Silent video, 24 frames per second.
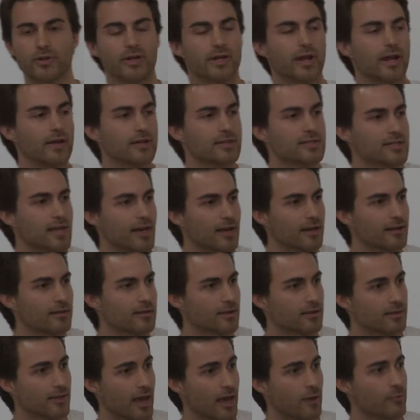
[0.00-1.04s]
and I decided
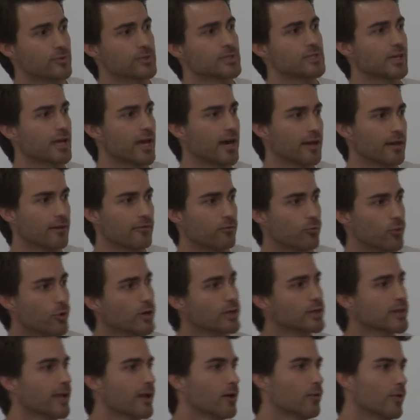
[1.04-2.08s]
that that was the kind of
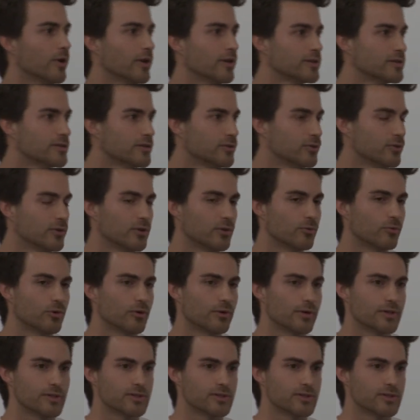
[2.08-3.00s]
work that I wanted to do in the world.